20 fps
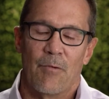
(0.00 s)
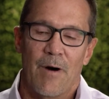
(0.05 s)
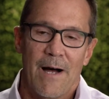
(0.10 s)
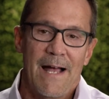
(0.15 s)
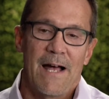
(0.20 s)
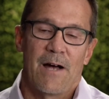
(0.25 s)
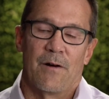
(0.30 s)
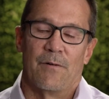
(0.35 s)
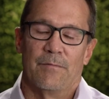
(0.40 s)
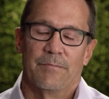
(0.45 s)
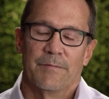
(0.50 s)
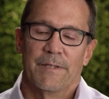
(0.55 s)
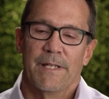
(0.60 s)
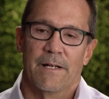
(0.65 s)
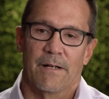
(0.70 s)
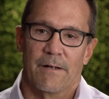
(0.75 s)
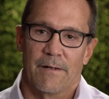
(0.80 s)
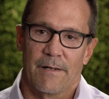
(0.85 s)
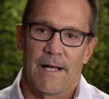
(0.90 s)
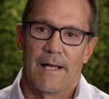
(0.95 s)
wow,
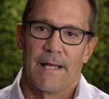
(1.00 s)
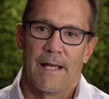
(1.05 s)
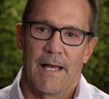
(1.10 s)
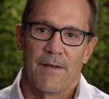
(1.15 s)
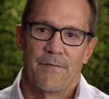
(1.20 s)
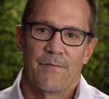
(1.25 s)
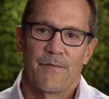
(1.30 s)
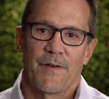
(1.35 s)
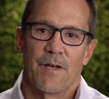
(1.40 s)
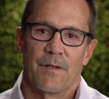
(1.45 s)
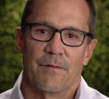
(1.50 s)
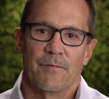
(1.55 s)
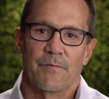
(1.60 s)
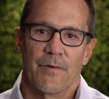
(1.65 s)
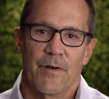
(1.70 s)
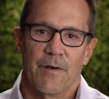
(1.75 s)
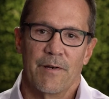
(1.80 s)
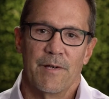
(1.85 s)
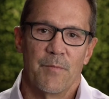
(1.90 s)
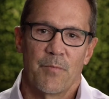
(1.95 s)
I felt
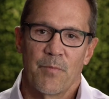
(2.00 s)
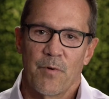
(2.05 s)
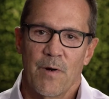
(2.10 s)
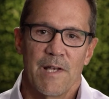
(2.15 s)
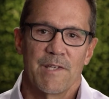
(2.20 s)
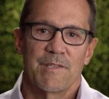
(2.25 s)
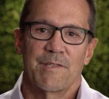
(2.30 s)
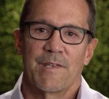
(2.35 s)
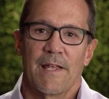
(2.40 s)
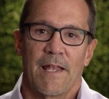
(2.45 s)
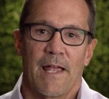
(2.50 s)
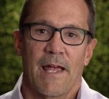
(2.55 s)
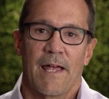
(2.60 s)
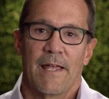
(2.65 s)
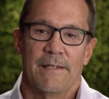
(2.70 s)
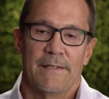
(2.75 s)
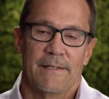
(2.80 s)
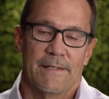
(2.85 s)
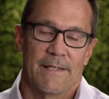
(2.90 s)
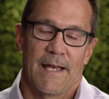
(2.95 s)
very depressed.
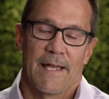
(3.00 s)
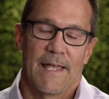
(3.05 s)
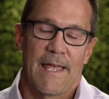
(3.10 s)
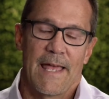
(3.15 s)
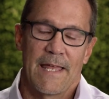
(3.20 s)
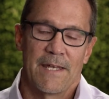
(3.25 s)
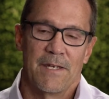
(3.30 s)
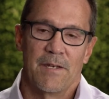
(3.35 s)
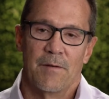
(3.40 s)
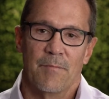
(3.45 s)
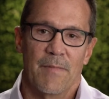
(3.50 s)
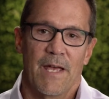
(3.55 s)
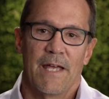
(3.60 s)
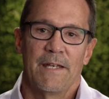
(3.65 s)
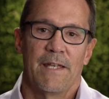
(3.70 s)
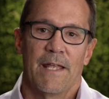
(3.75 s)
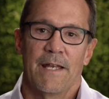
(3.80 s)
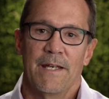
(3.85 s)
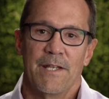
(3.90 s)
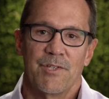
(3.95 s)
I hadn't
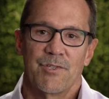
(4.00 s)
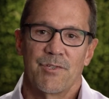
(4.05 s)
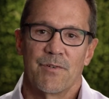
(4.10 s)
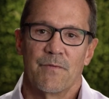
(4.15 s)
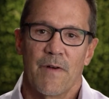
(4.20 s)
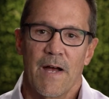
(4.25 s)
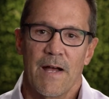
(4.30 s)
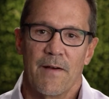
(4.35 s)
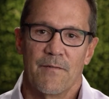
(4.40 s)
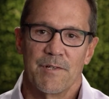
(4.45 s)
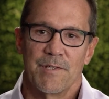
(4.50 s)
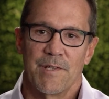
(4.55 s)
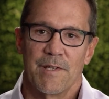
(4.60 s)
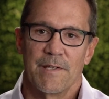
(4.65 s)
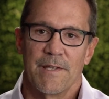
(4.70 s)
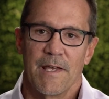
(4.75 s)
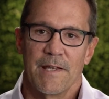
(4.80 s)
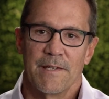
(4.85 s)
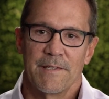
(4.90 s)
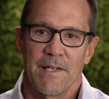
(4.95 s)
met any survivors
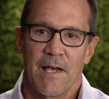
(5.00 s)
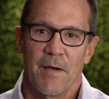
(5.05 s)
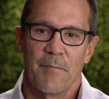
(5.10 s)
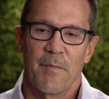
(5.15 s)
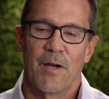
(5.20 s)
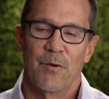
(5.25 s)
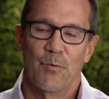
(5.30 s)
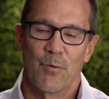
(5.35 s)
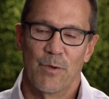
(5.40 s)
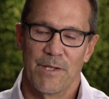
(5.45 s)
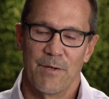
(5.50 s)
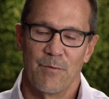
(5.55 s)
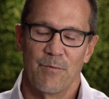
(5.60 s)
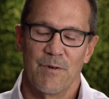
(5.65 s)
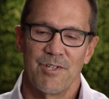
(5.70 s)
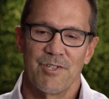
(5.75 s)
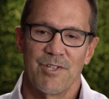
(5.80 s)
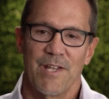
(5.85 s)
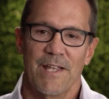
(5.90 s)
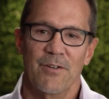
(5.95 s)
at that time. I really
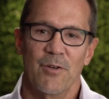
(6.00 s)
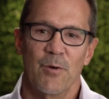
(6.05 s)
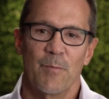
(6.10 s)
wish I